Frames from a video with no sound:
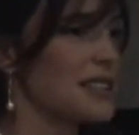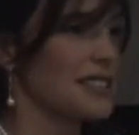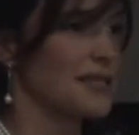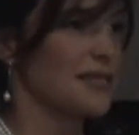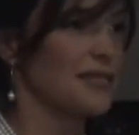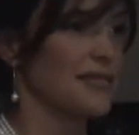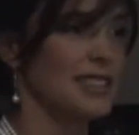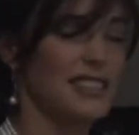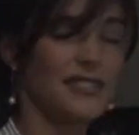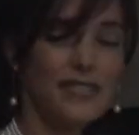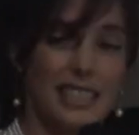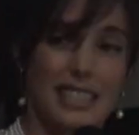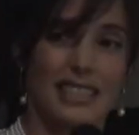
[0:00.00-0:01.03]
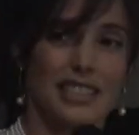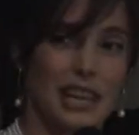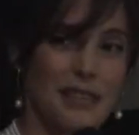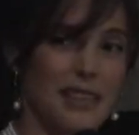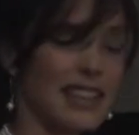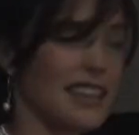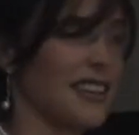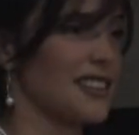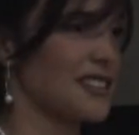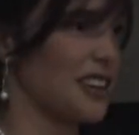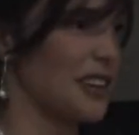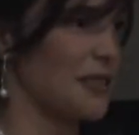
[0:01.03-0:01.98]
to visit Jamie in
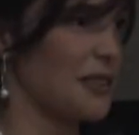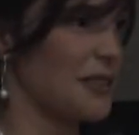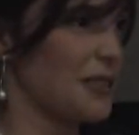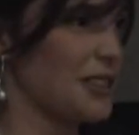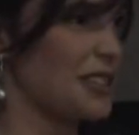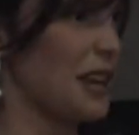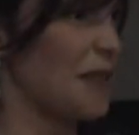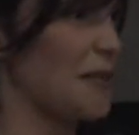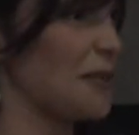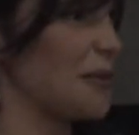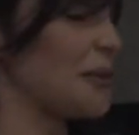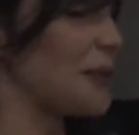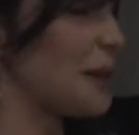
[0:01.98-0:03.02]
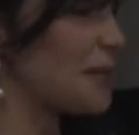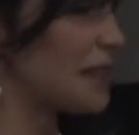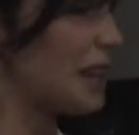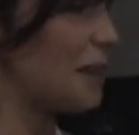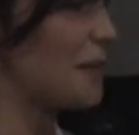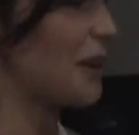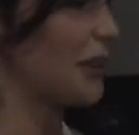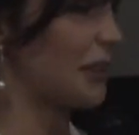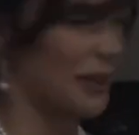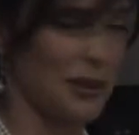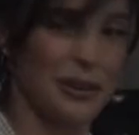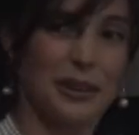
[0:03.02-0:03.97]
Australia for the first time, and we ripped it up on the
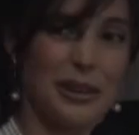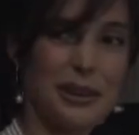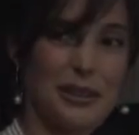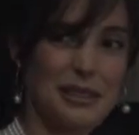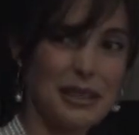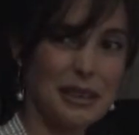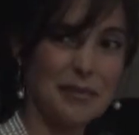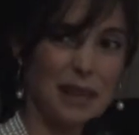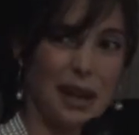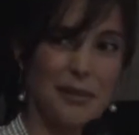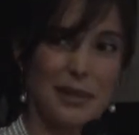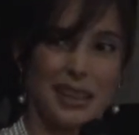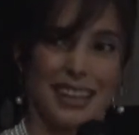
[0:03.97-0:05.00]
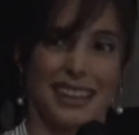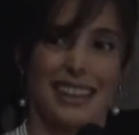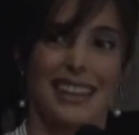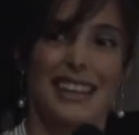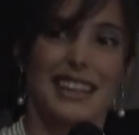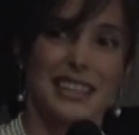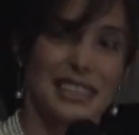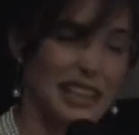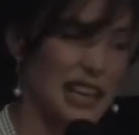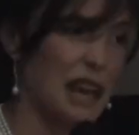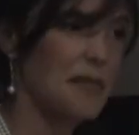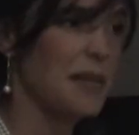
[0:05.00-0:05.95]
Gold Coast and in Melbourne, and she
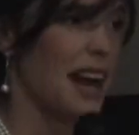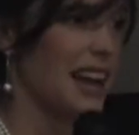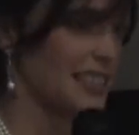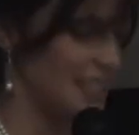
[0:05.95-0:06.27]
came back